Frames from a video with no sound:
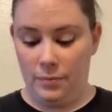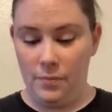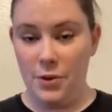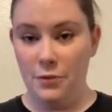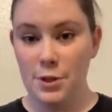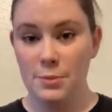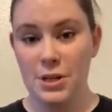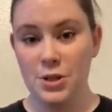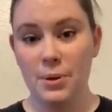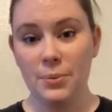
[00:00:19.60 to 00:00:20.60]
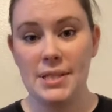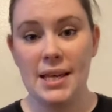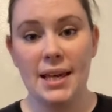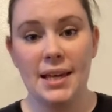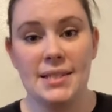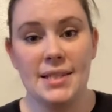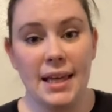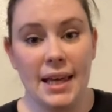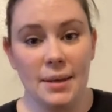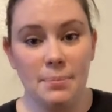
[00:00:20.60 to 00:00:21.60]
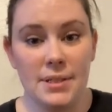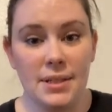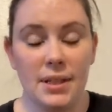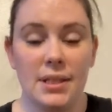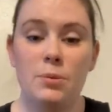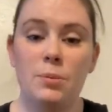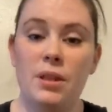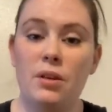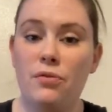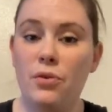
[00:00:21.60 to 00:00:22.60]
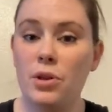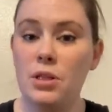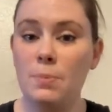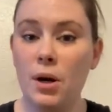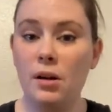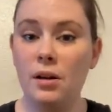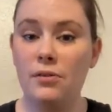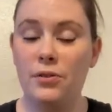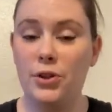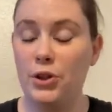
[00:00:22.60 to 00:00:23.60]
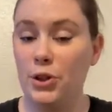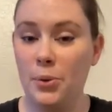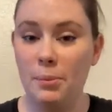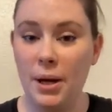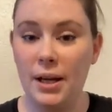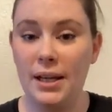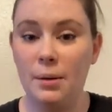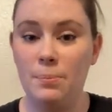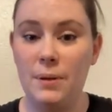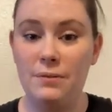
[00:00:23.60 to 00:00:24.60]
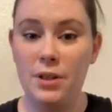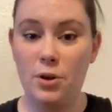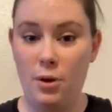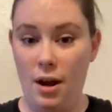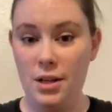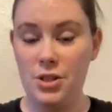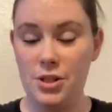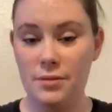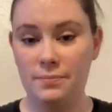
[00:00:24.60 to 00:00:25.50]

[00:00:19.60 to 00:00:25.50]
The first measurement we take is the hips. This will be the fullest part of your lower body above the crotch.